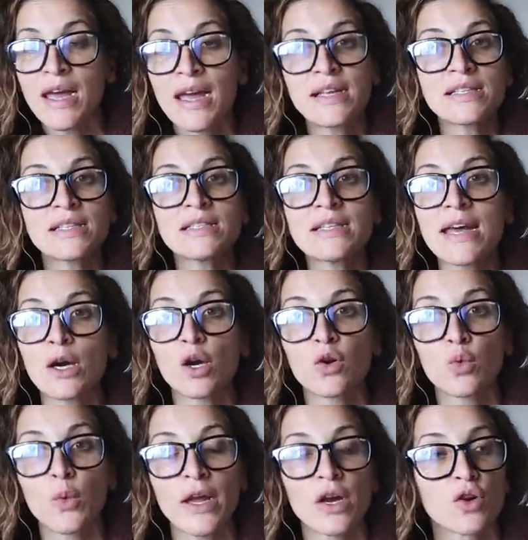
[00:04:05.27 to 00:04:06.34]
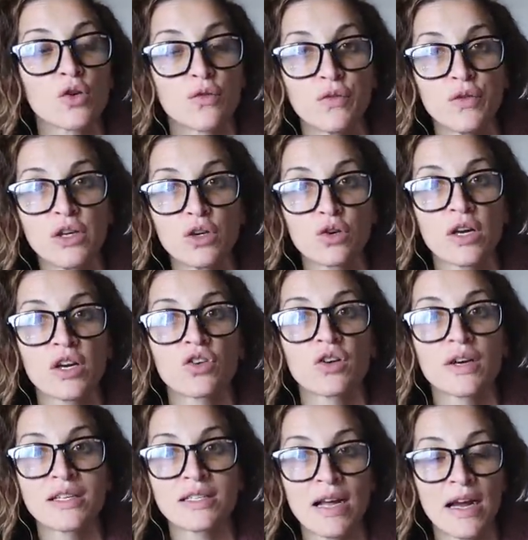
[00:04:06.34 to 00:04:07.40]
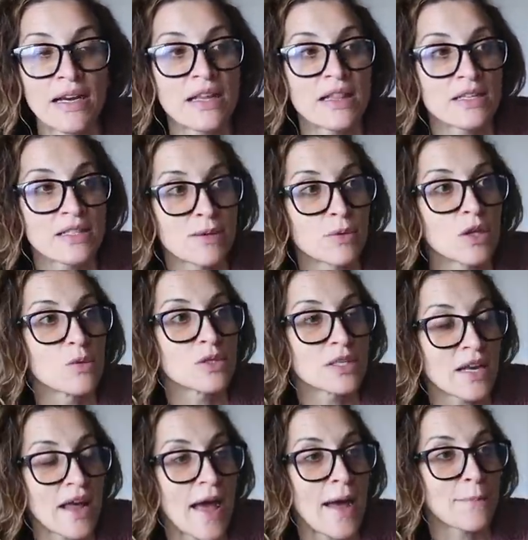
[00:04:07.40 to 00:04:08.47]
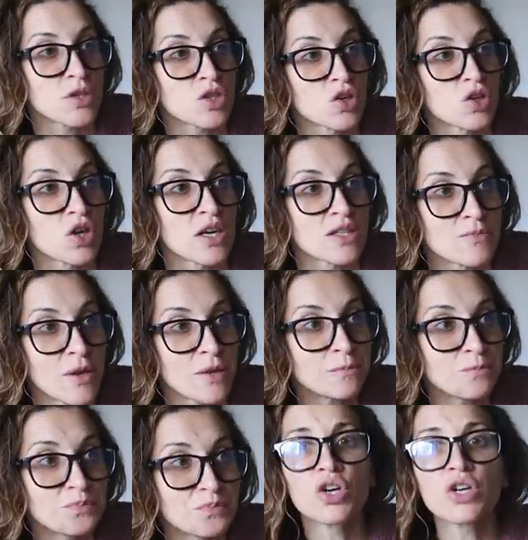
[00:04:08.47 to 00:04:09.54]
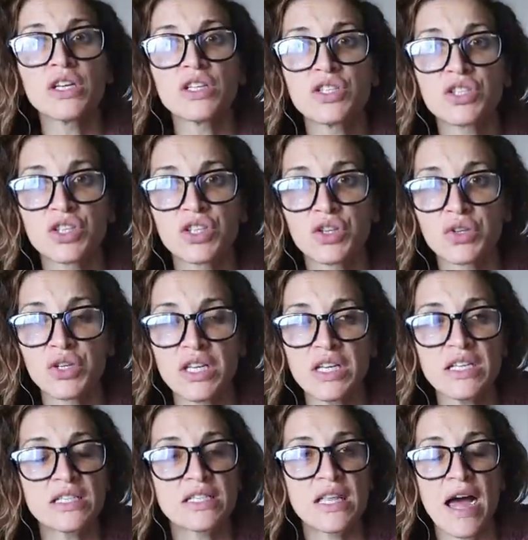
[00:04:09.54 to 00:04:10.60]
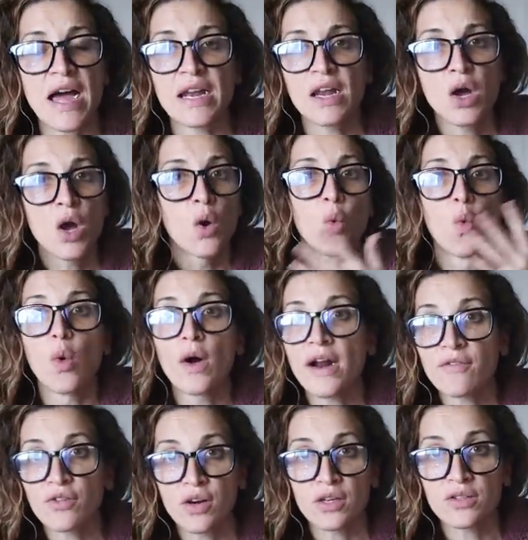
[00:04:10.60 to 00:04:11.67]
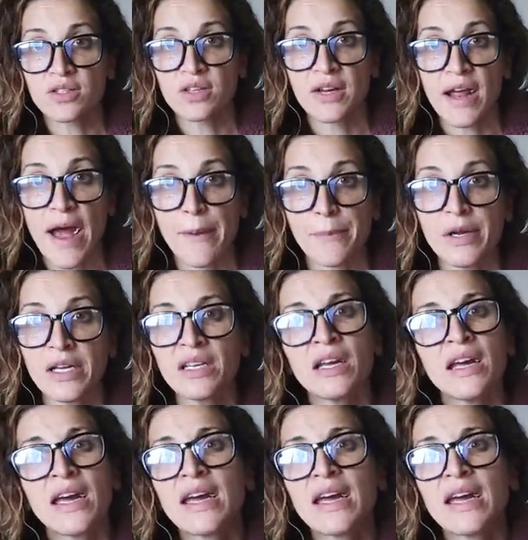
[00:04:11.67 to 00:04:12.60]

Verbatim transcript: It didn't take her away her fear and her anxiety that something was gonna happen to her husband, her insecurities that whatever else could happen.